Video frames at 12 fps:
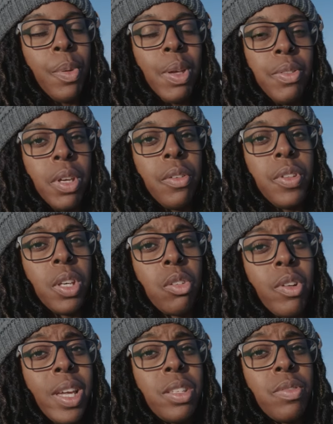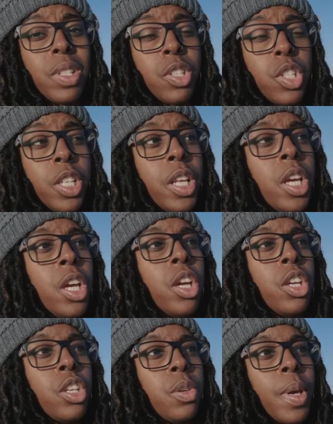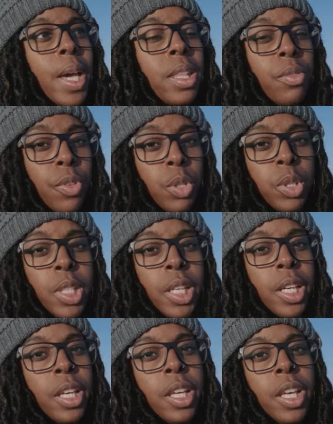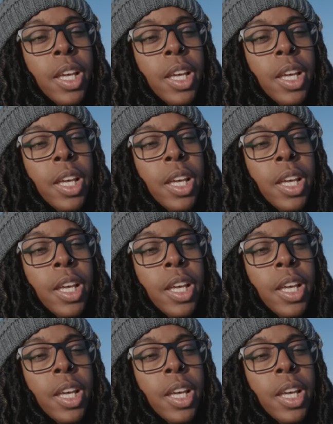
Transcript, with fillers: but if you go for the Creator Edition, you get the Volta,